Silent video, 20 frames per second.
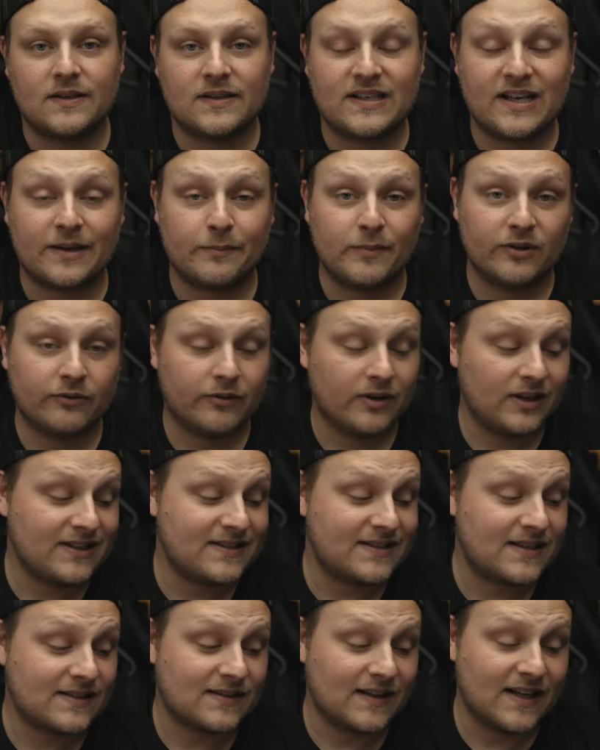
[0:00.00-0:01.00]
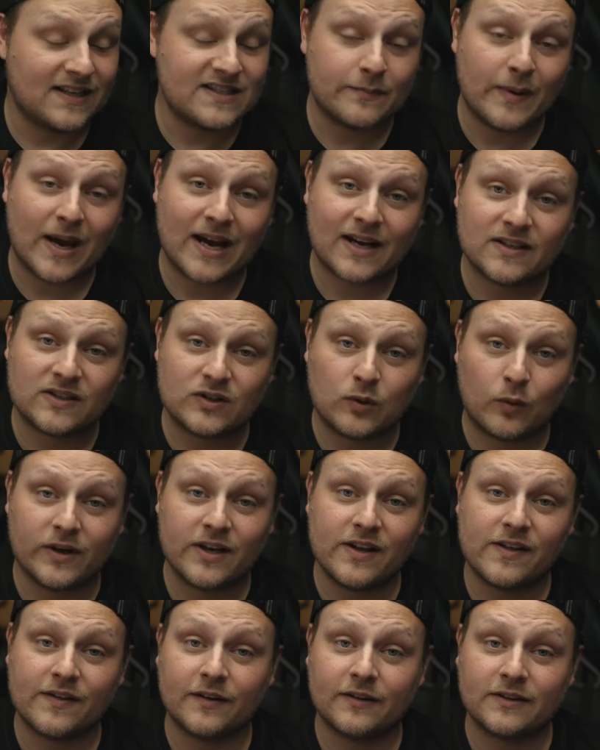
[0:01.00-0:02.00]
Sigma released this lens back in
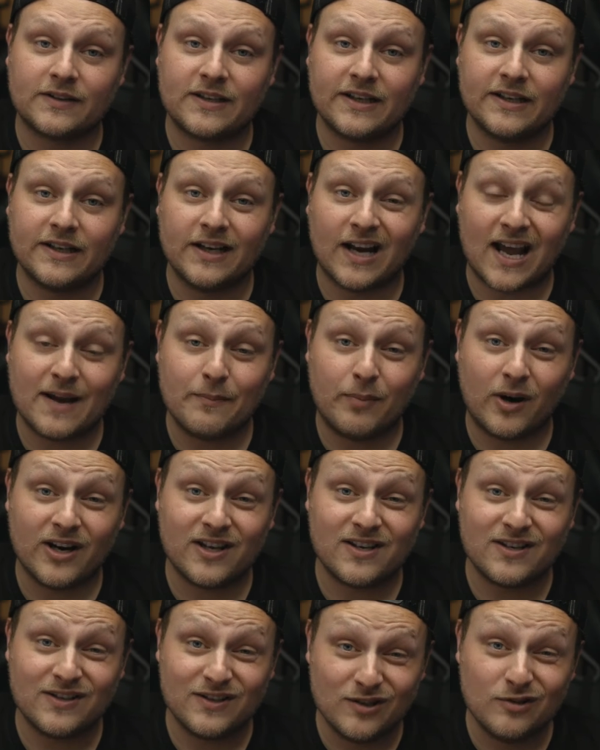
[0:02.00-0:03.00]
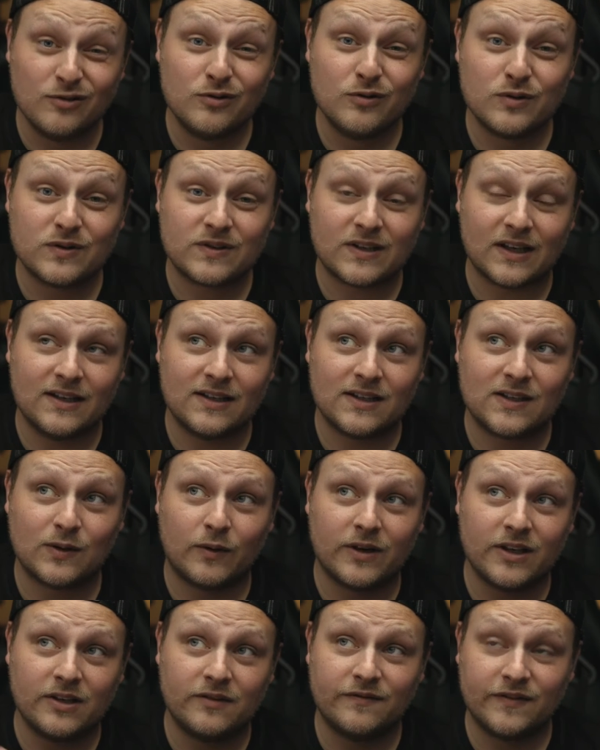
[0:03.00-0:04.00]
2013, and I bought it used in
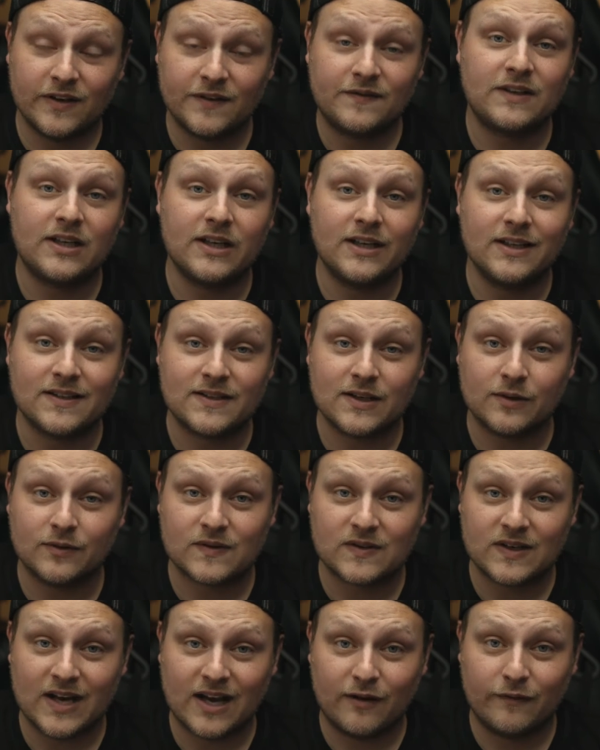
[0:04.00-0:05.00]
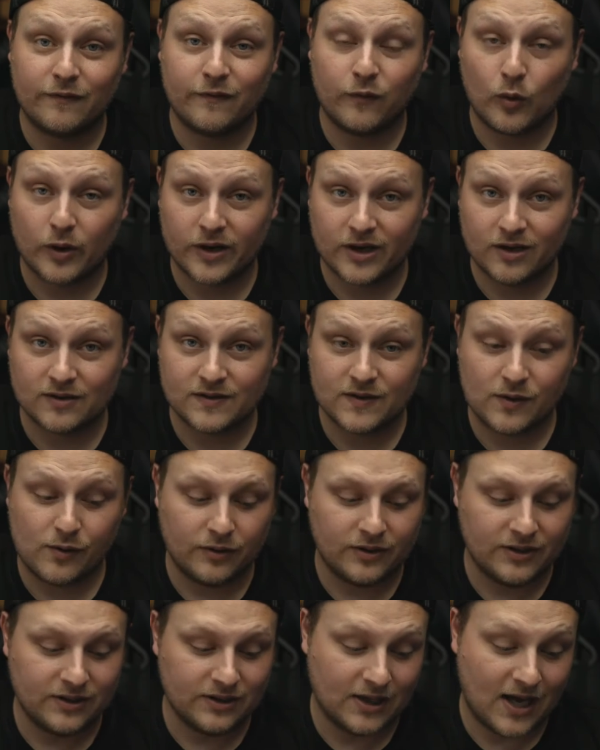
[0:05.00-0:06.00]
2015, so it's now 4 years
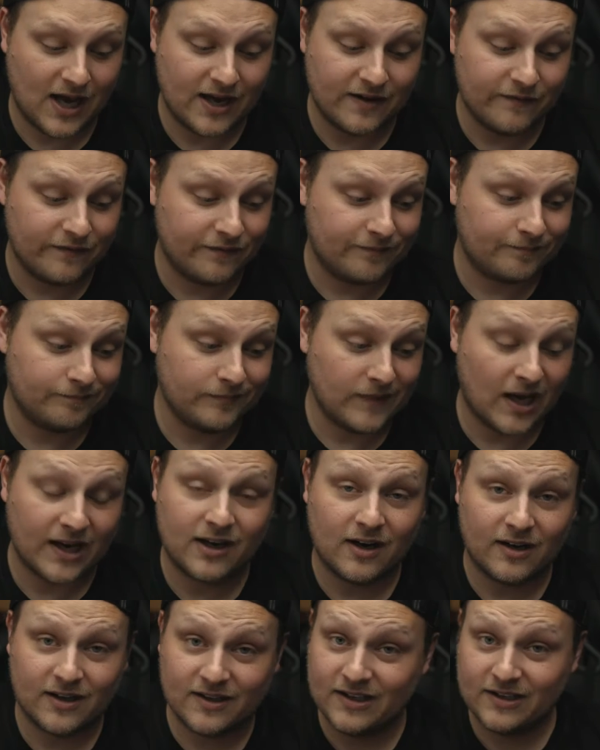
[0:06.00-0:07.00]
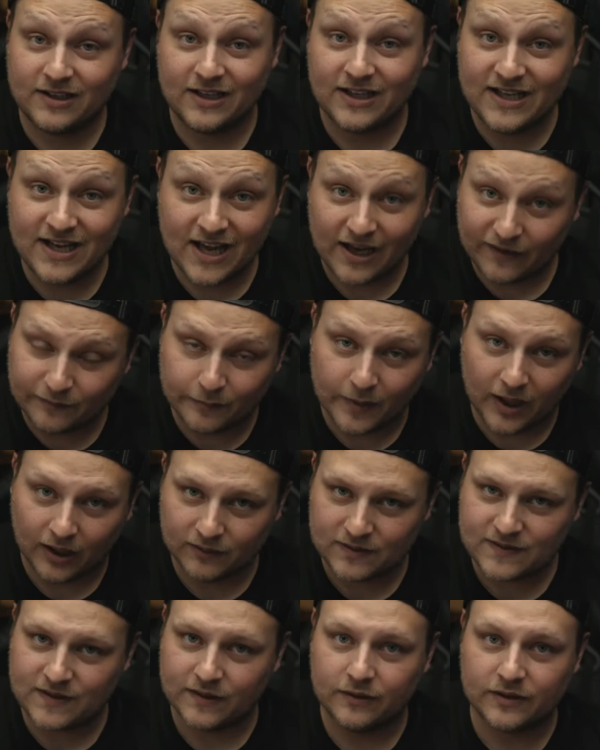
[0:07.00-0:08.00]
old, and I got it in the EF
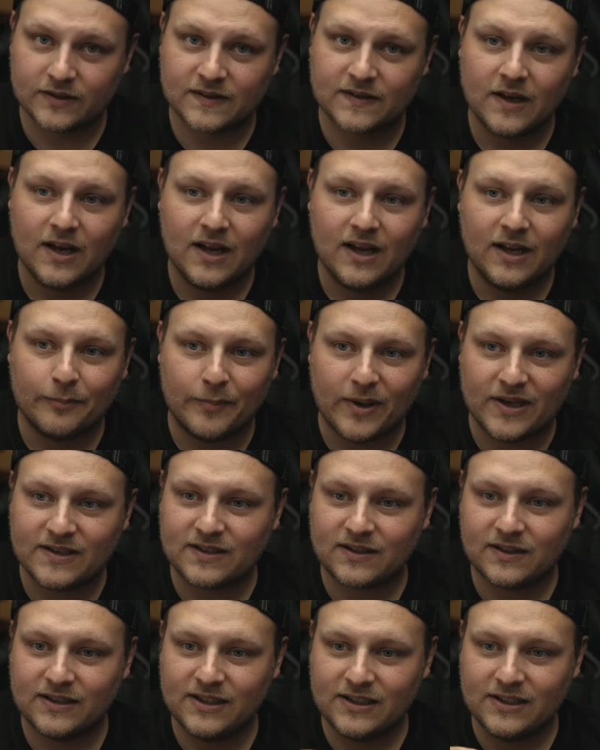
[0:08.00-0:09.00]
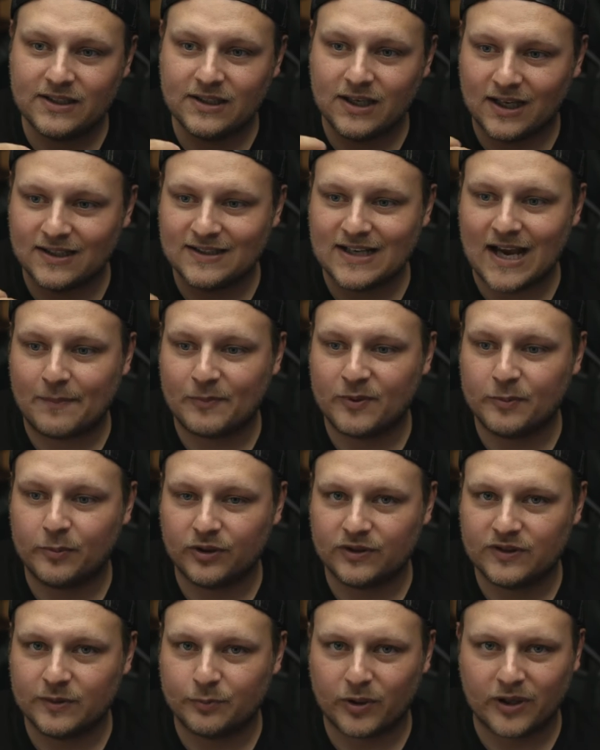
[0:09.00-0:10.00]
mount, so it's basically
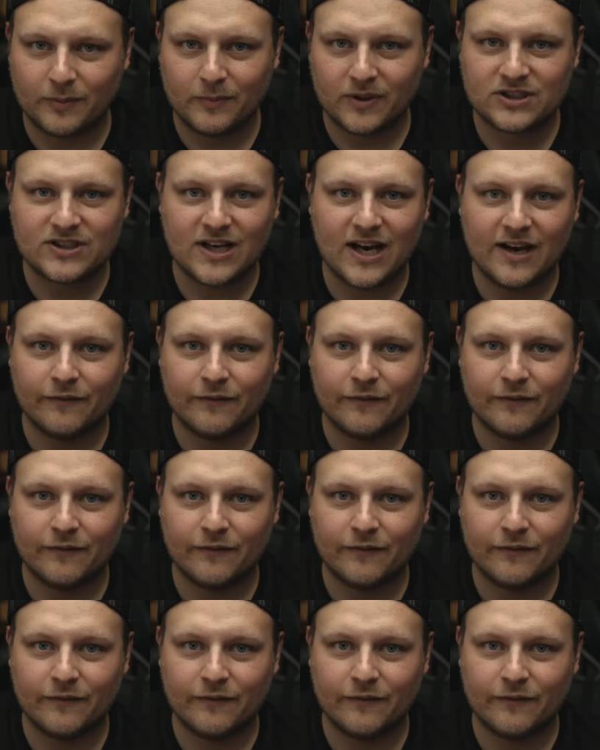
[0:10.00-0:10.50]
adaptable to pretty much